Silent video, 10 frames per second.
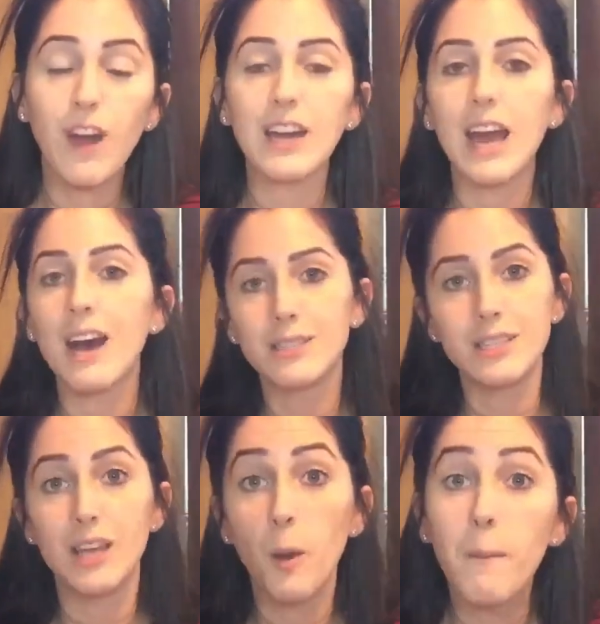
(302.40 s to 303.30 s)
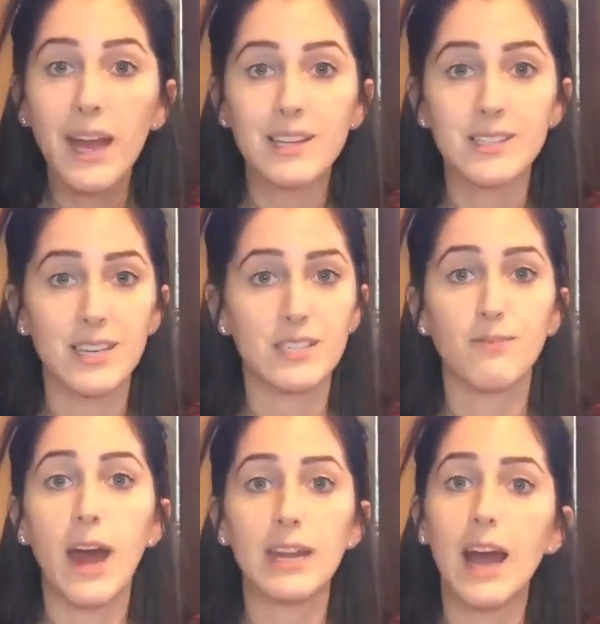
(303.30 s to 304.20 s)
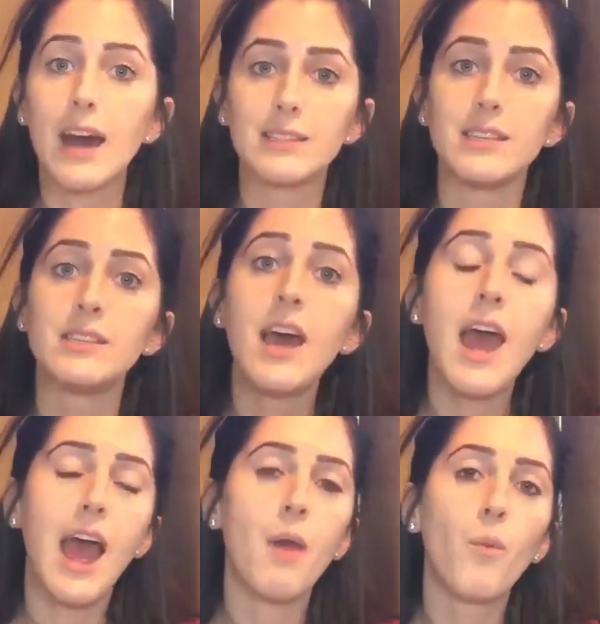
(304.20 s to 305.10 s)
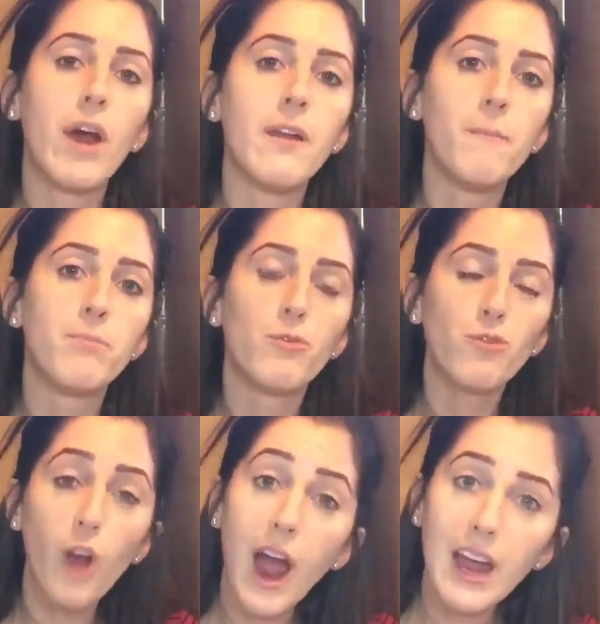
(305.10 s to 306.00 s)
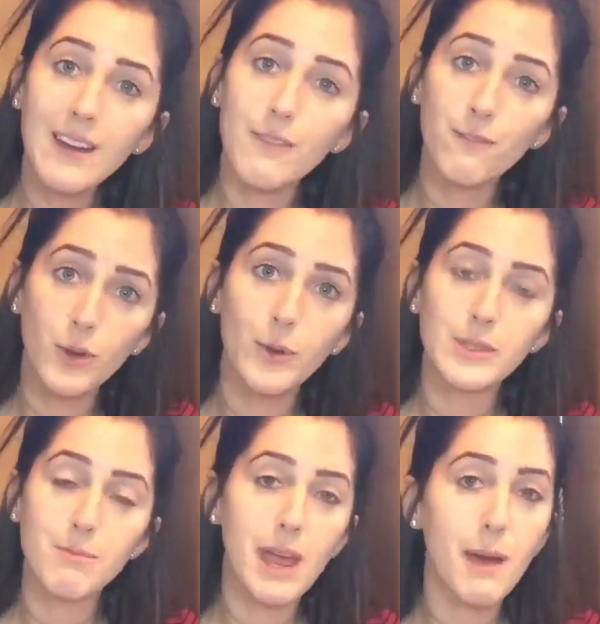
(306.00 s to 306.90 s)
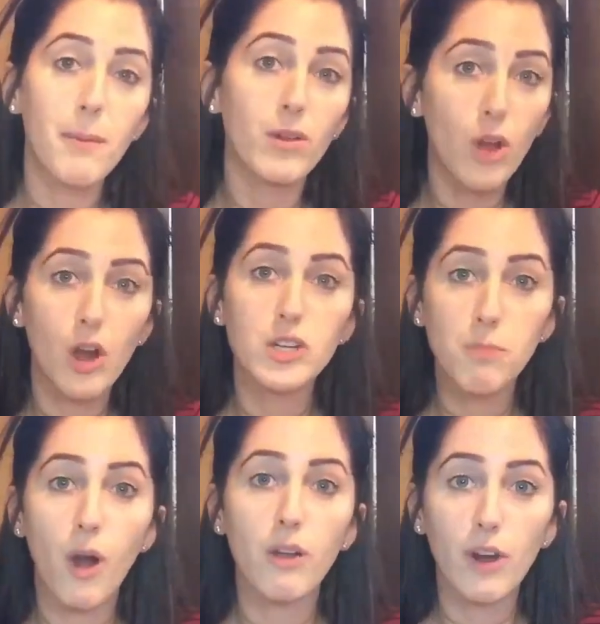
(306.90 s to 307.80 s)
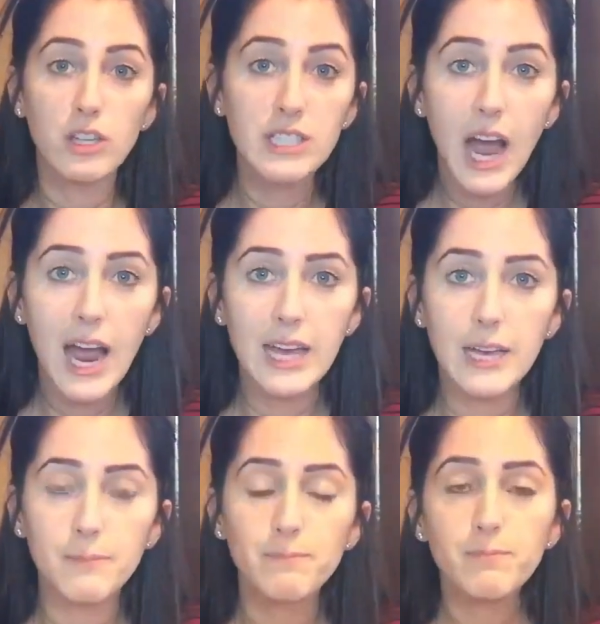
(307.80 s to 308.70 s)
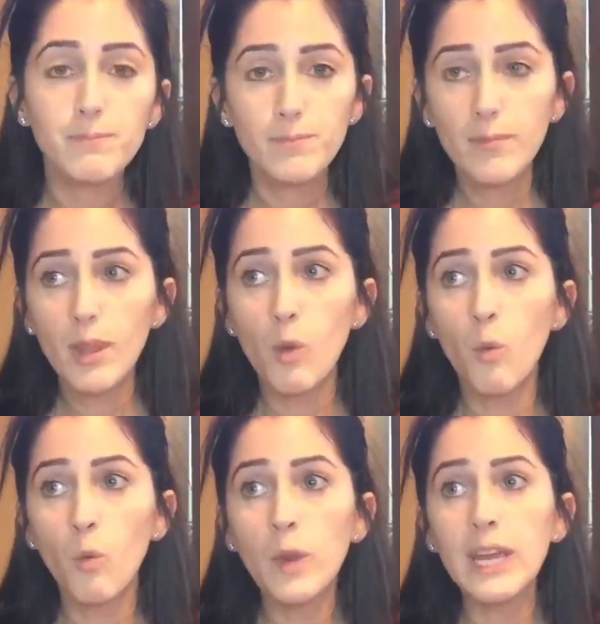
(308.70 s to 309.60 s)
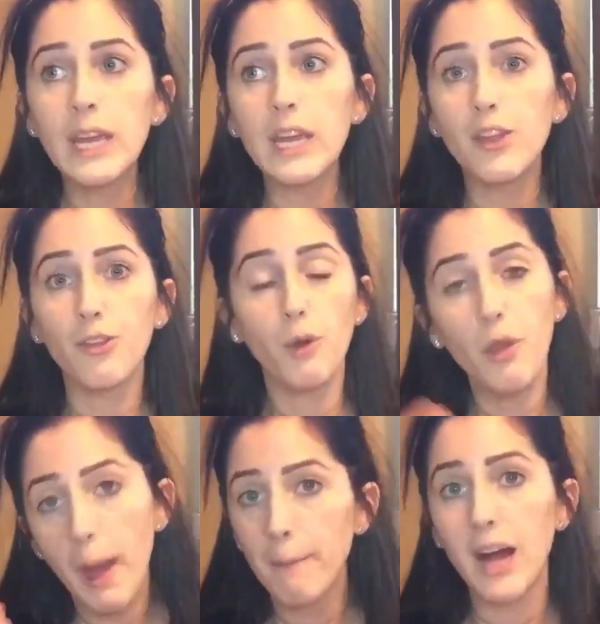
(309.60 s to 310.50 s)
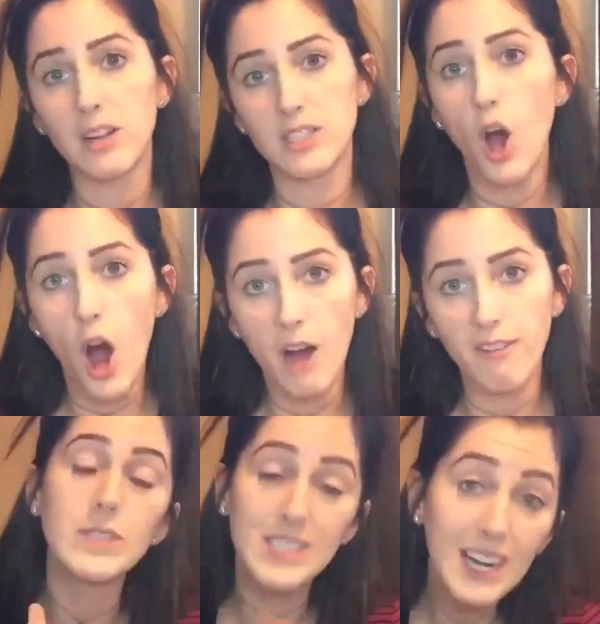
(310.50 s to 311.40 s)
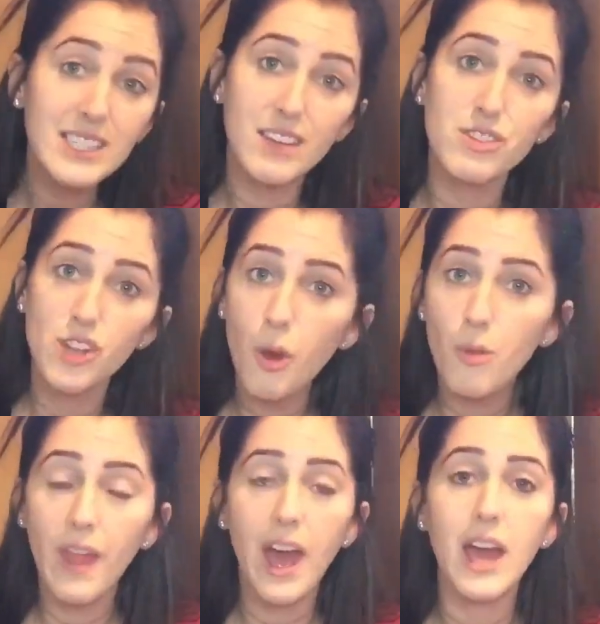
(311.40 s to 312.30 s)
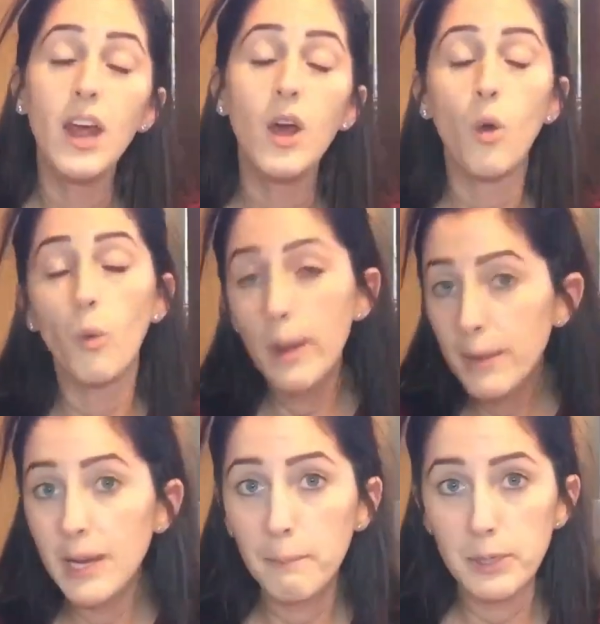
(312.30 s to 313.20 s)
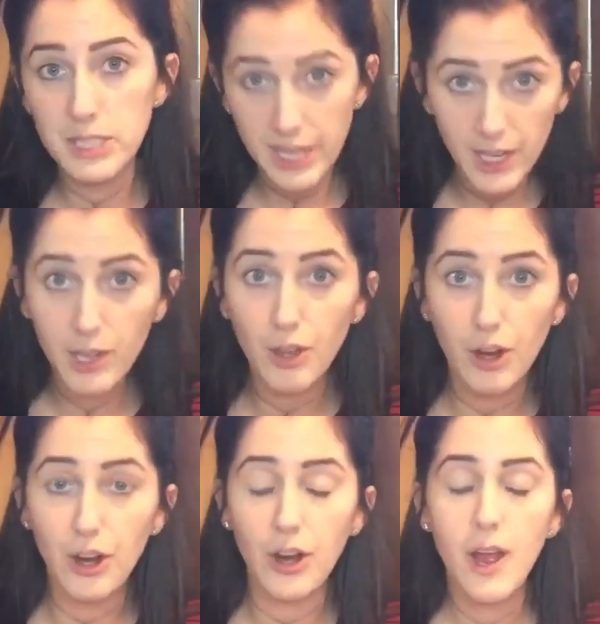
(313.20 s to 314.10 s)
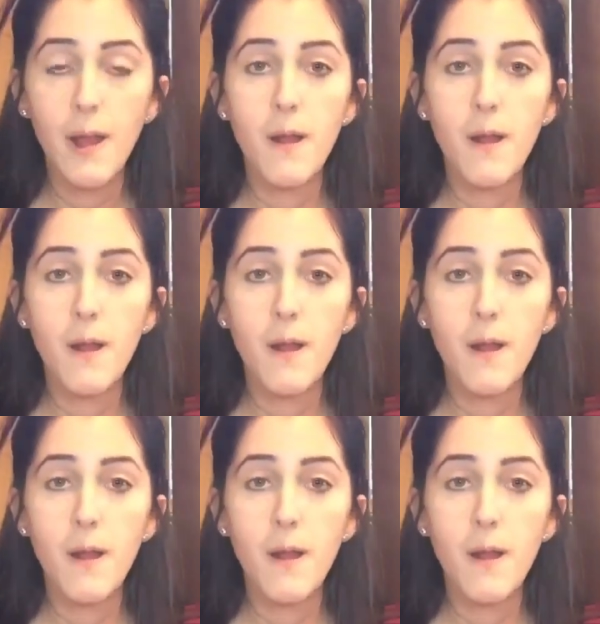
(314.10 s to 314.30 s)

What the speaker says: fatty acids and omega-6 fatty acids. And when fried foods make up a large part of our diet, we throw that balance off. And studies have shown that women in particular